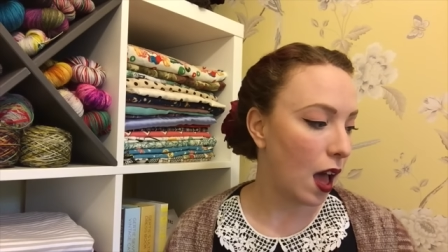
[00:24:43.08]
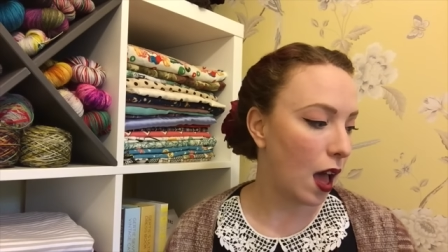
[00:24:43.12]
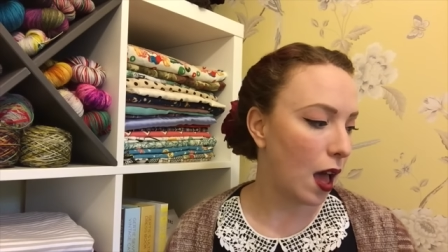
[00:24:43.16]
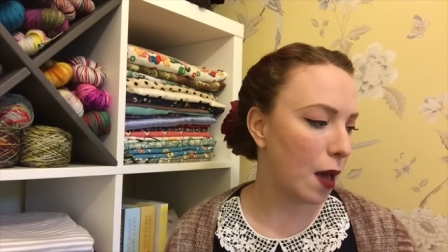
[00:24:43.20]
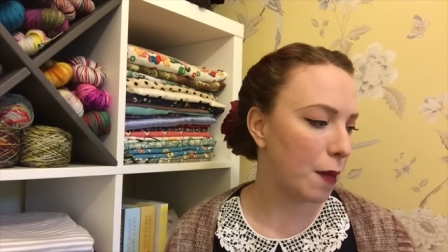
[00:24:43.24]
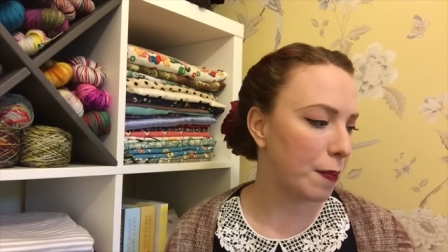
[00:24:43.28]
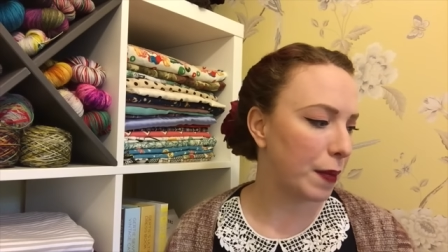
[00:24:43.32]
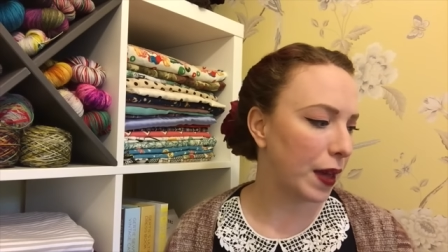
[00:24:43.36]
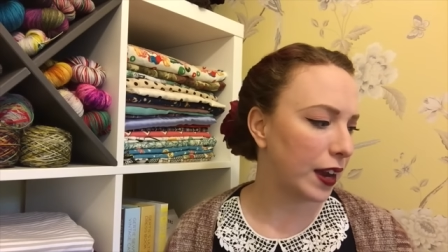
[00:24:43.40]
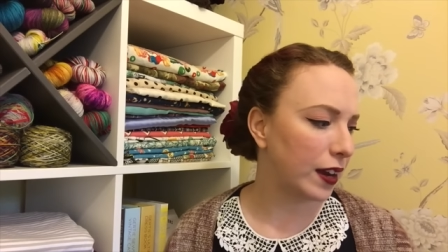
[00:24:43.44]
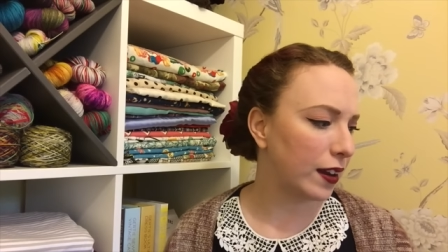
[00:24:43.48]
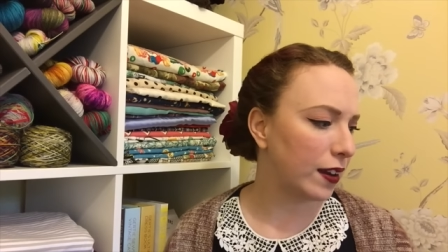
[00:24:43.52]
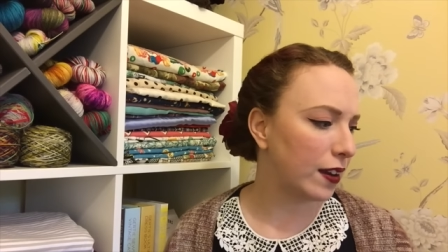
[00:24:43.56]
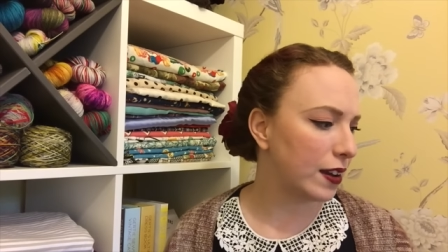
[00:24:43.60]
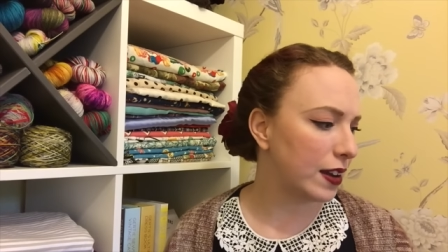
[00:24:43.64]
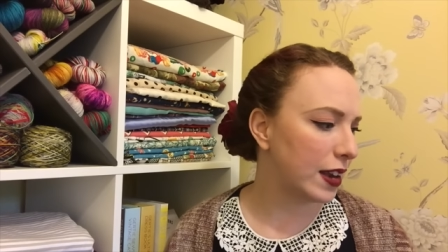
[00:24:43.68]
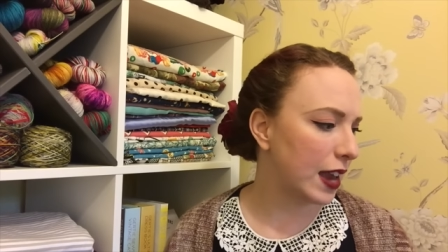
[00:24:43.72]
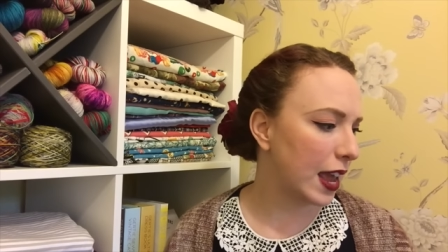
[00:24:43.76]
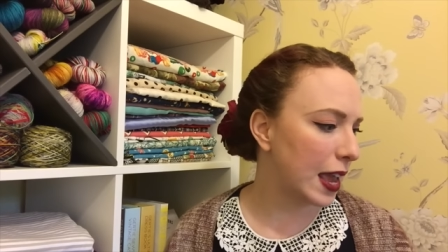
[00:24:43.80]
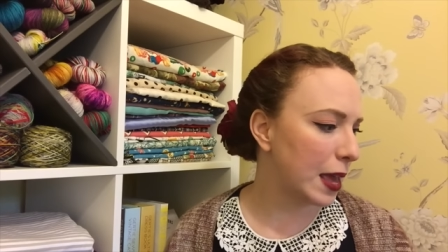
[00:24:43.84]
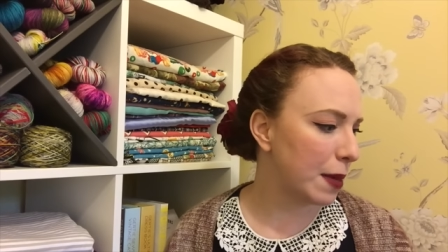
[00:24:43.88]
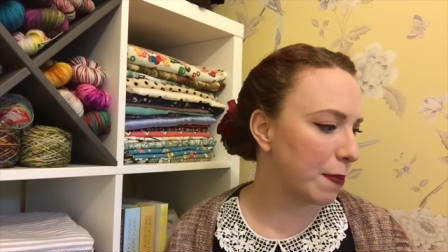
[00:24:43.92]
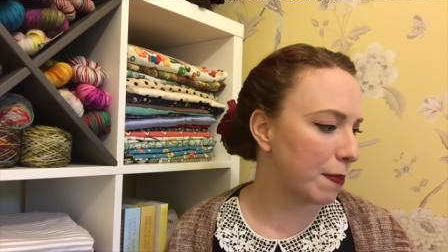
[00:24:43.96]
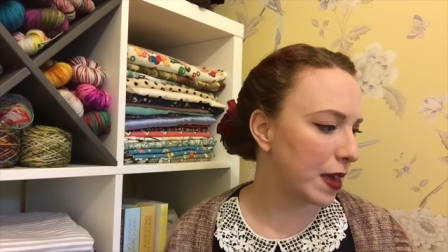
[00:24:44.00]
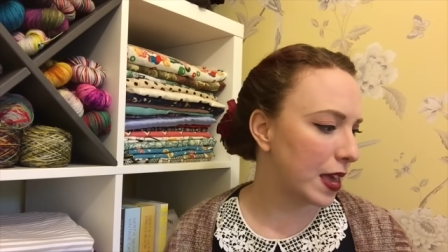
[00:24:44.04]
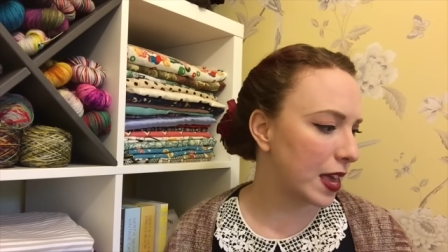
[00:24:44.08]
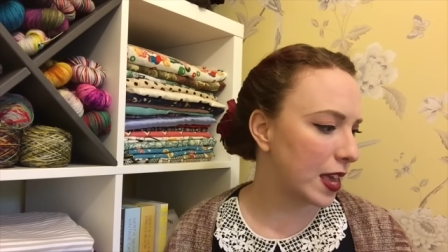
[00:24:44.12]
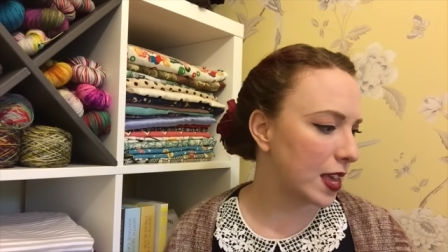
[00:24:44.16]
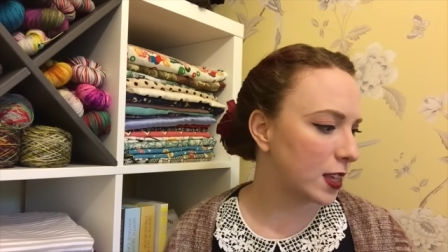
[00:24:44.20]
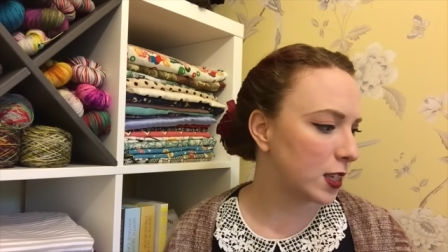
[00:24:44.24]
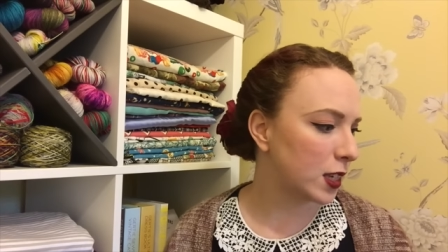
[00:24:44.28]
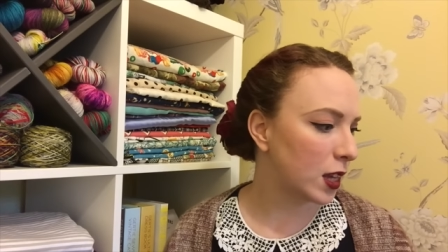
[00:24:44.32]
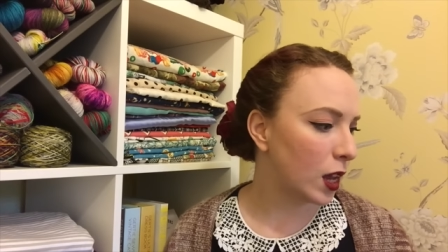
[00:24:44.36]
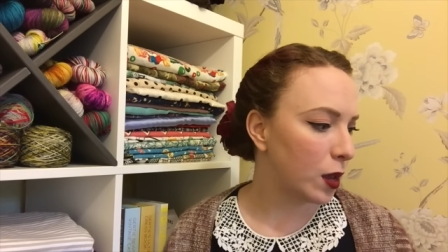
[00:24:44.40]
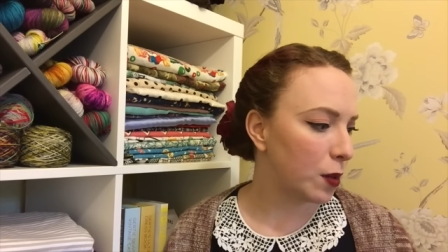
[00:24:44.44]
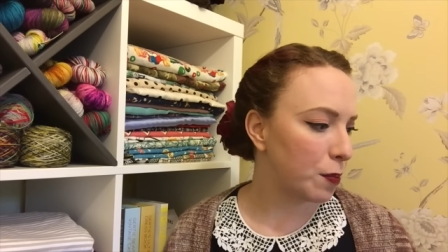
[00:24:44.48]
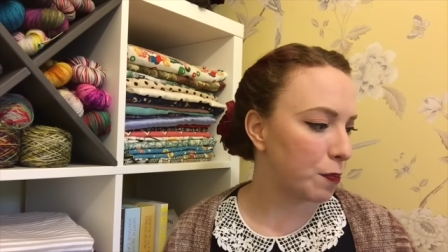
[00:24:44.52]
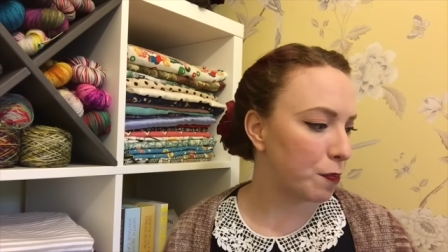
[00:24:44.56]
Um, and her name
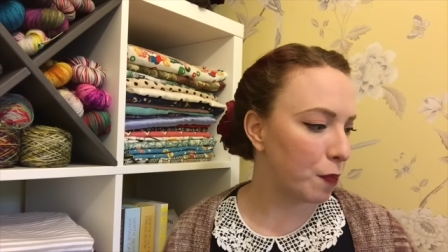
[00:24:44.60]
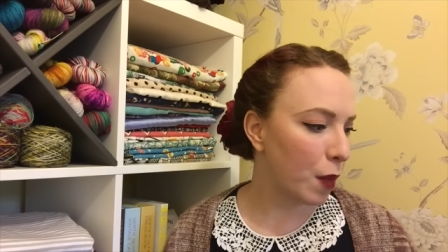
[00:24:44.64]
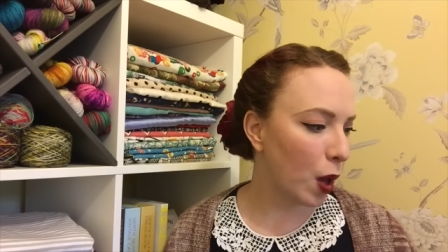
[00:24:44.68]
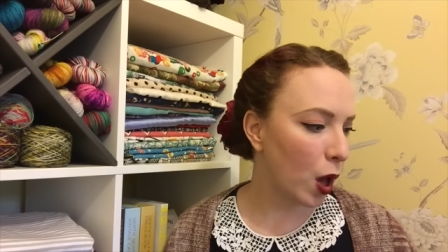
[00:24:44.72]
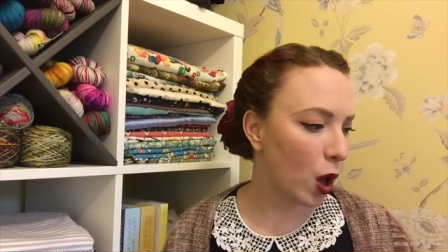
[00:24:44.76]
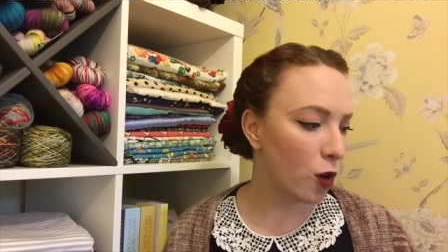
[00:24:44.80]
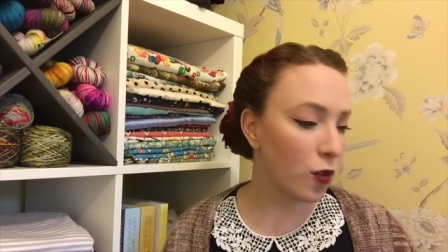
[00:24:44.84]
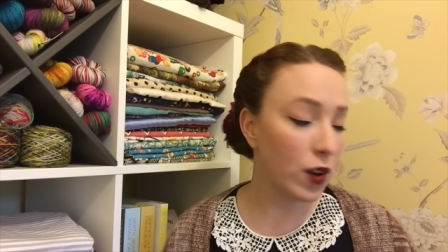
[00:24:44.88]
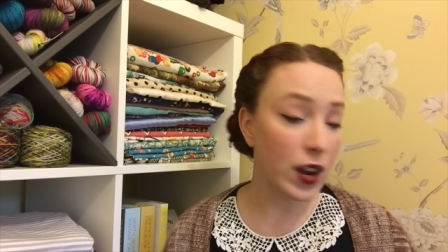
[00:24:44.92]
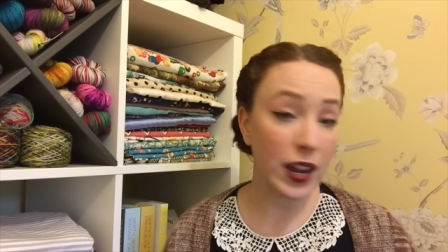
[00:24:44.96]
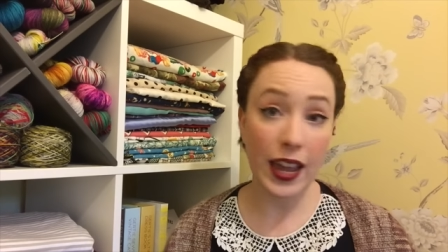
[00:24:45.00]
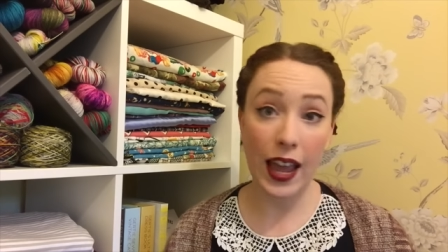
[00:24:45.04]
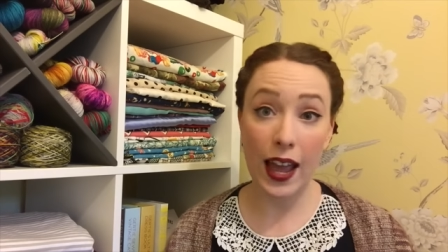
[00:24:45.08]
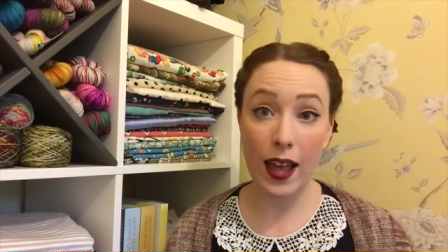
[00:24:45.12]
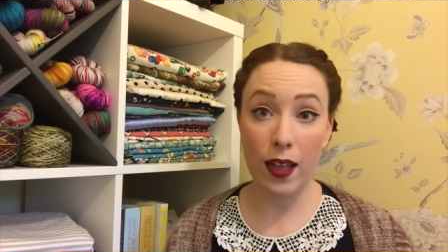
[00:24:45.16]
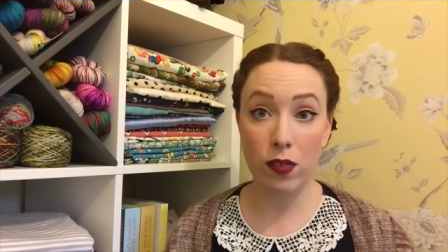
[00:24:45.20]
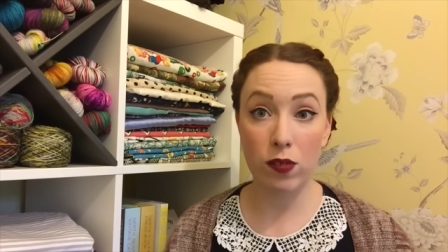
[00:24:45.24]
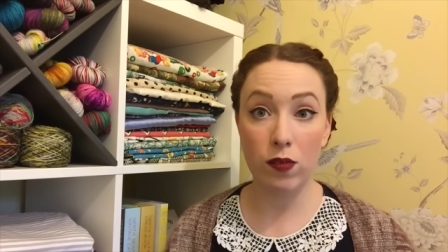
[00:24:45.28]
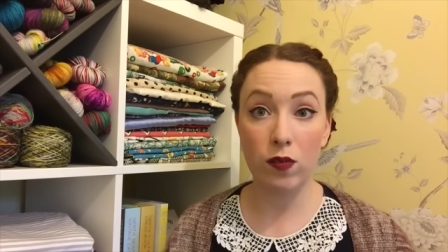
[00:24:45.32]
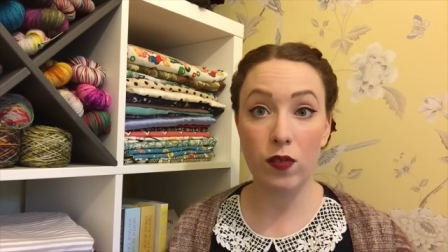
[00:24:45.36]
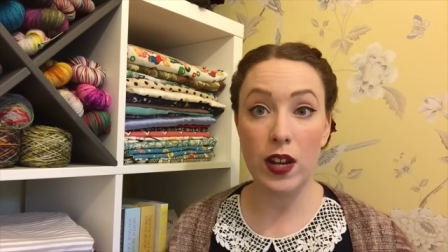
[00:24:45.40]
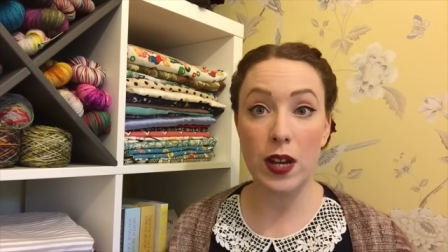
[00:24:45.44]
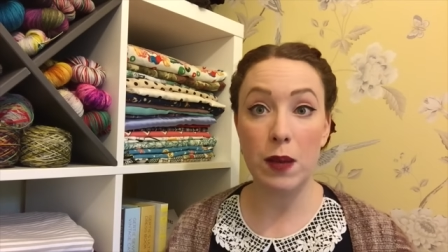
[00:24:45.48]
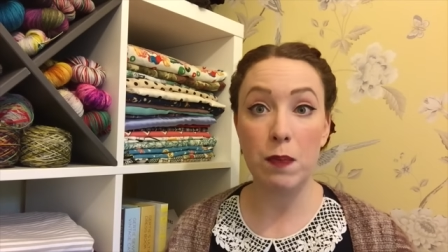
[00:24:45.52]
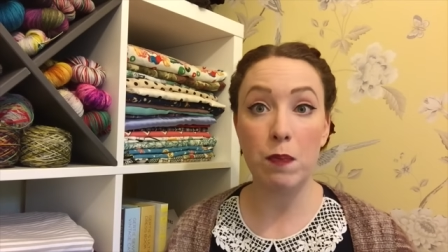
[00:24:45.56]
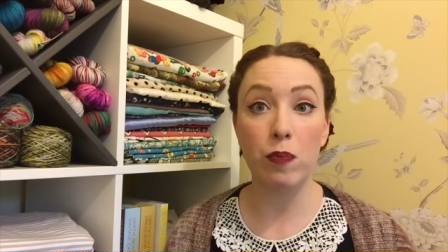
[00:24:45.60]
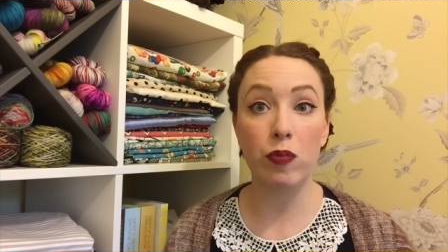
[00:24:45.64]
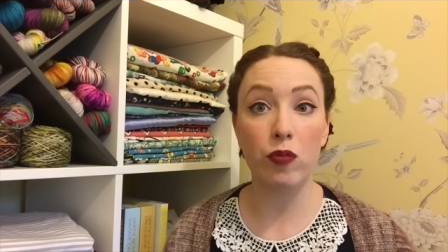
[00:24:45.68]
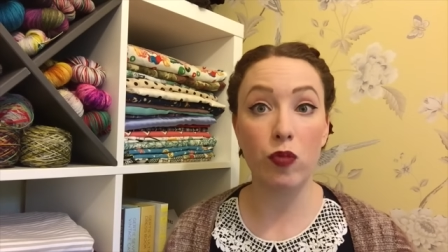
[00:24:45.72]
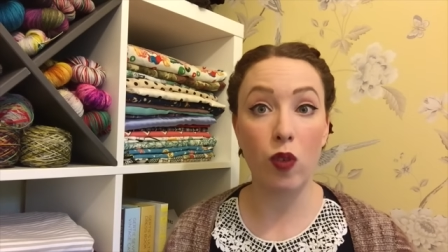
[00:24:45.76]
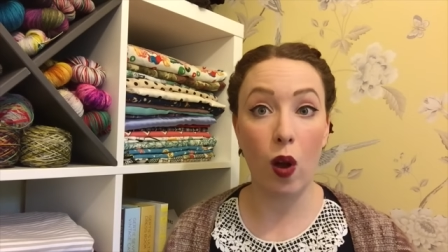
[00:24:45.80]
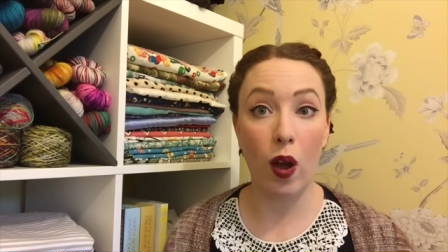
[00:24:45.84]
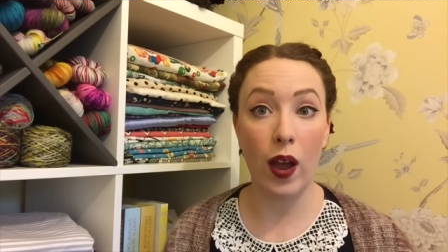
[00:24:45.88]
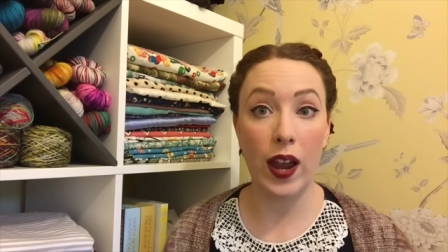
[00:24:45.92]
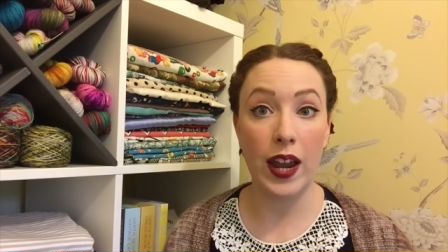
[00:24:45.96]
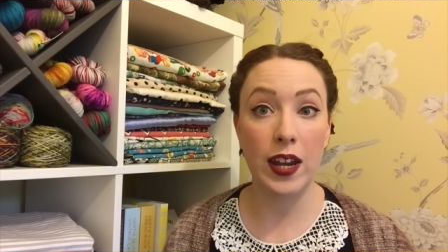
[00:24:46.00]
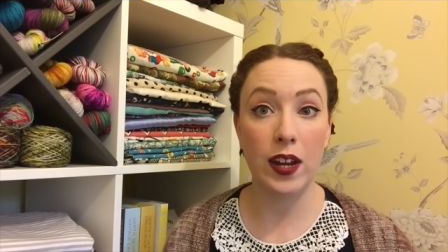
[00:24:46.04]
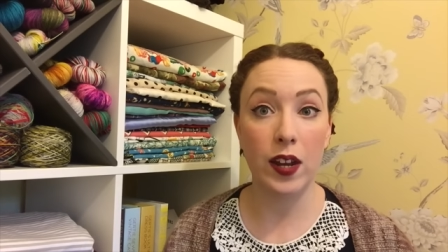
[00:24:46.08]
is Mara Catherine
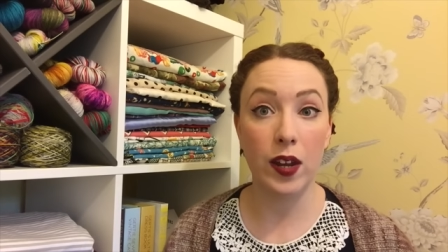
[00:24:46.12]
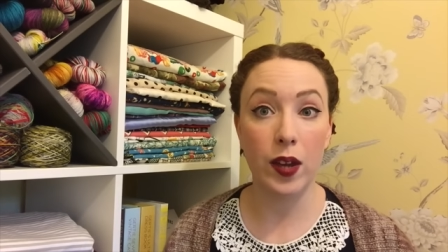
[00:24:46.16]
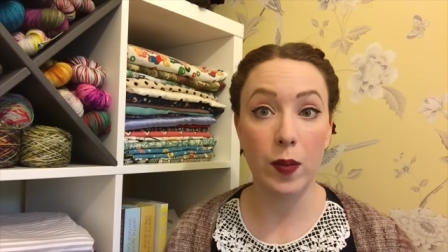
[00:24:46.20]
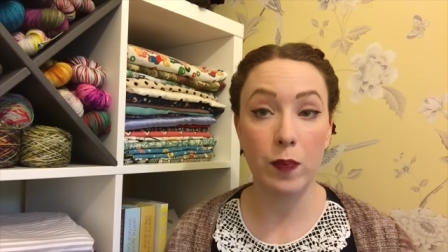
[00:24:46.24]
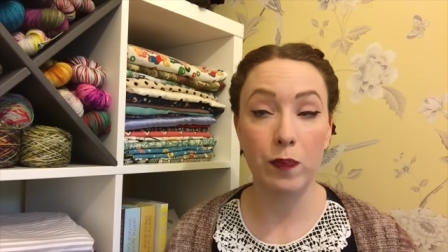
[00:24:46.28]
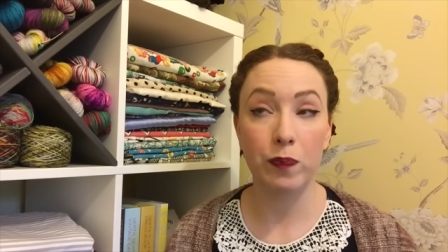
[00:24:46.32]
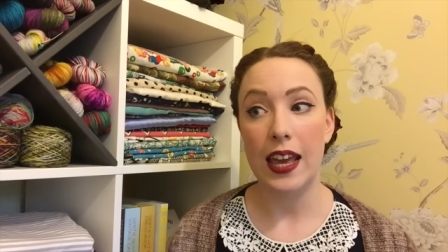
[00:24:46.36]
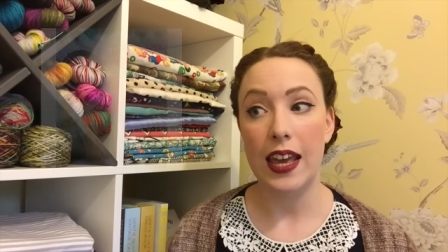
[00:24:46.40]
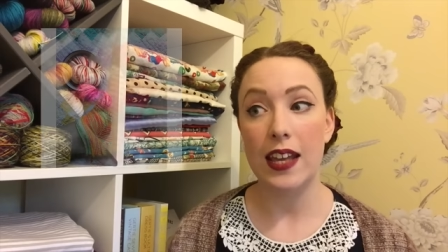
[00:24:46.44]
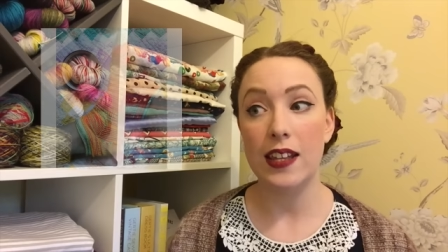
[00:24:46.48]
Bryner.